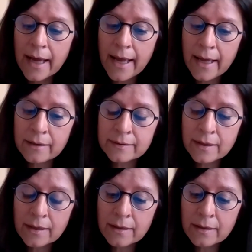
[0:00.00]

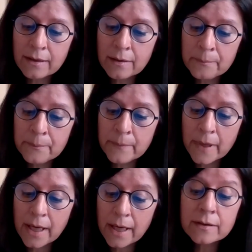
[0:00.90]
and
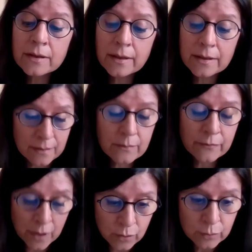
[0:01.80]
at the
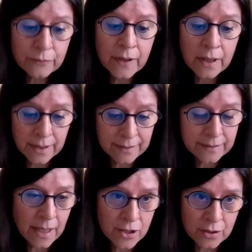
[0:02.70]
Vancouver
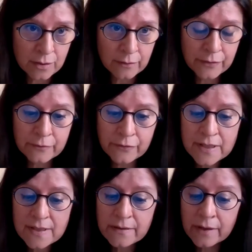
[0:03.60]
International Film
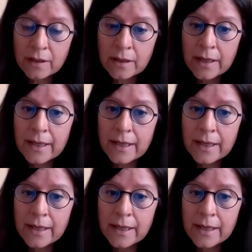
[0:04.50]
Festival.